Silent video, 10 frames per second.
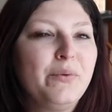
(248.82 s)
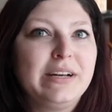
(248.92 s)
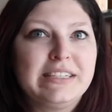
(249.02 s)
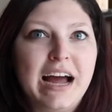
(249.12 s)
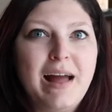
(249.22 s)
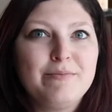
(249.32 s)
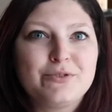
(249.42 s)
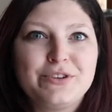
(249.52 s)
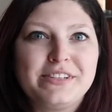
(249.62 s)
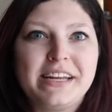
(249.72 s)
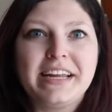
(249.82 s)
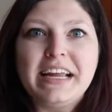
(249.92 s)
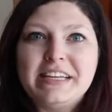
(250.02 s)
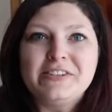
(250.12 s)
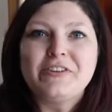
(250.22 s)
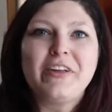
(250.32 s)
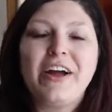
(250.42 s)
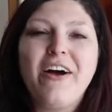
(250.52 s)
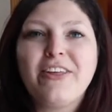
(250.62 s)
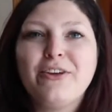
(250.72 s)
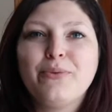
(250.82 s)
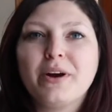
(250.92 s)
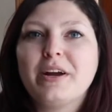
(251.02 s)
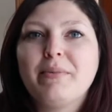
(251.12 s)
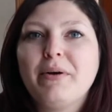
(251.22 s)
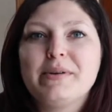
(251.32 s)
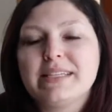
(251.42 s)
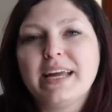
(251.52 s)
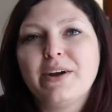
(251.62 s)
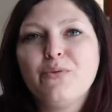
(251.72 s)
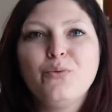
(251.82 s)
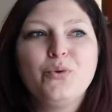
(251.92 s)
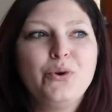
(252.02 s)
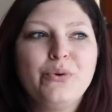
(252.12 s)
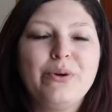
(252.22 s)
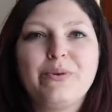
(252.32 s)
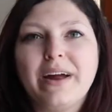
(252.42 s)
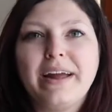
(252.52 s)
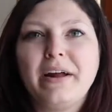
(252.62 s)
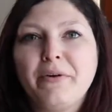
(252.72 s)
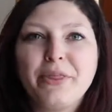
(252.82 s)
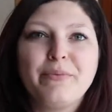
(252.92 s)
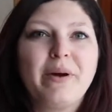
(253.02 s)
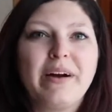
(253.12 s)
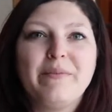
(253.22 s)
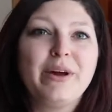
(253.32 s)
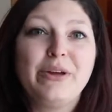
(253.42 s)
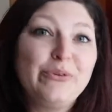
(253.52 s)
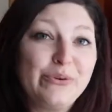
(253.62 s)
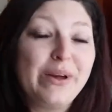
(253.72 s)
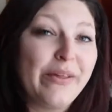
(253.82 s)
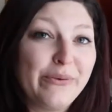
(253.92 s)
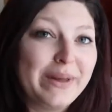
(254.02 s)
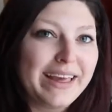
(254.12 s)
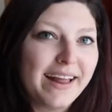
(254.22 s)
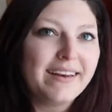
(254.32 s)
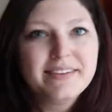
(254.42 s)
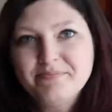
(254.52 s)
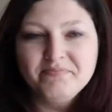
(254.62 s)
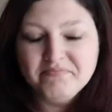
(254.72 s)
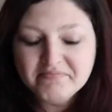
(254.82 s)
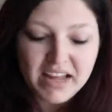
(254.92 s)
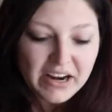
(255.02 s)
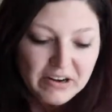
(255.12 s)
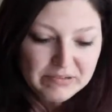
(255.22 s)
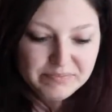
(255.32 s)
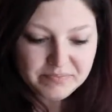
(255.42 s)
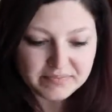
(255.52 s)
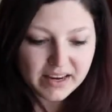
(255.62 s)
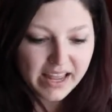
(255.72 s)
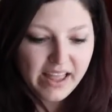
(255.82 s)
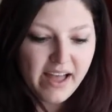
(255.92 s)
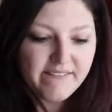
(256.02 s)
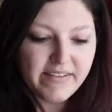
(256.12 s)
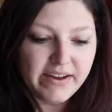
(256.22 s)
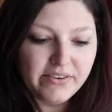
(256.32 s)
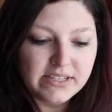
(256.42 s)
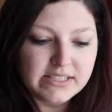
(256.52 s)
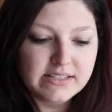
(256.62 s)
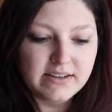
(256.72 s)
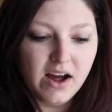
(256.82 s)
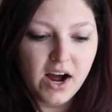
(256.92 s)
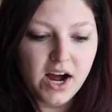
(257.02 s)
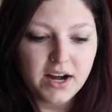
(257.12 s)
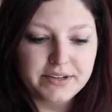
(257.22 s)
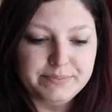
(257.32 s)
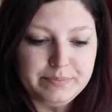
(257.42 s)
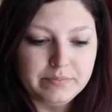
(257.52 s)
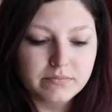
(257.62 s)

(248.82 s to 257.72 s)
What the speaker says: when times were just like easier. Like all you worried about was like who you were hanging out with and where, what you were doing on the weekend. I don't know. Favorite song.